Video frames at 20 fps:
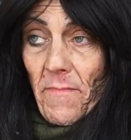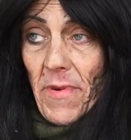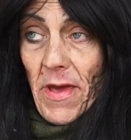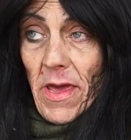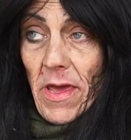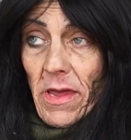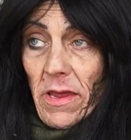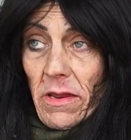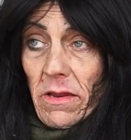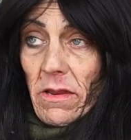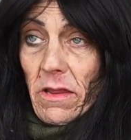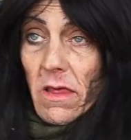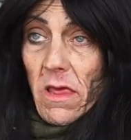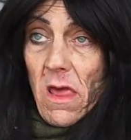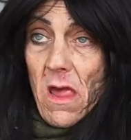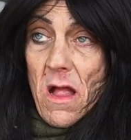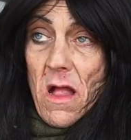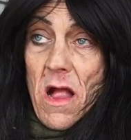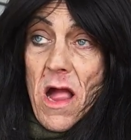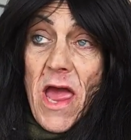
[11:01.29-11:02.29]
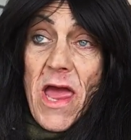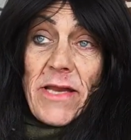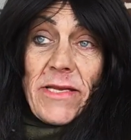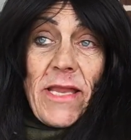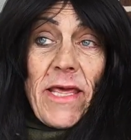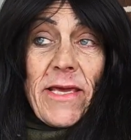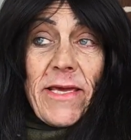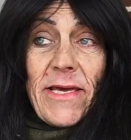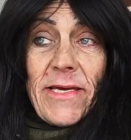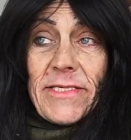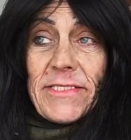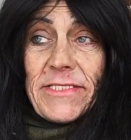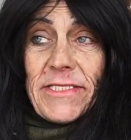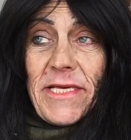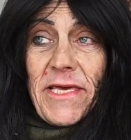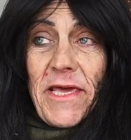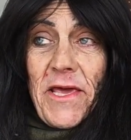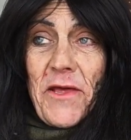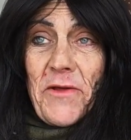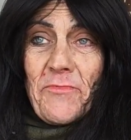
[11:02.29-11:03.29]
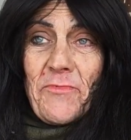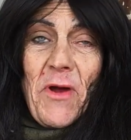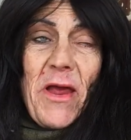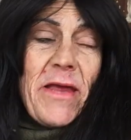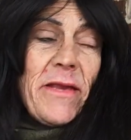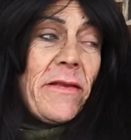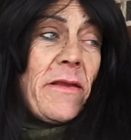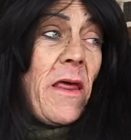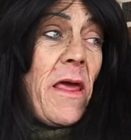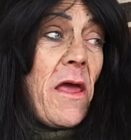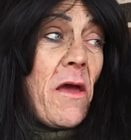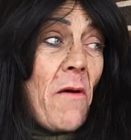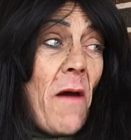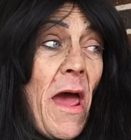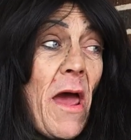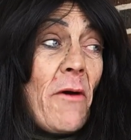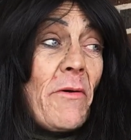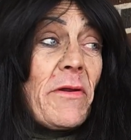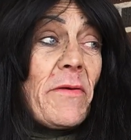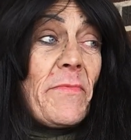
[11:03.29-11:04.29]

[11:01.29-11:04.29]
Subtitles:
But, and like I said, right now, I don't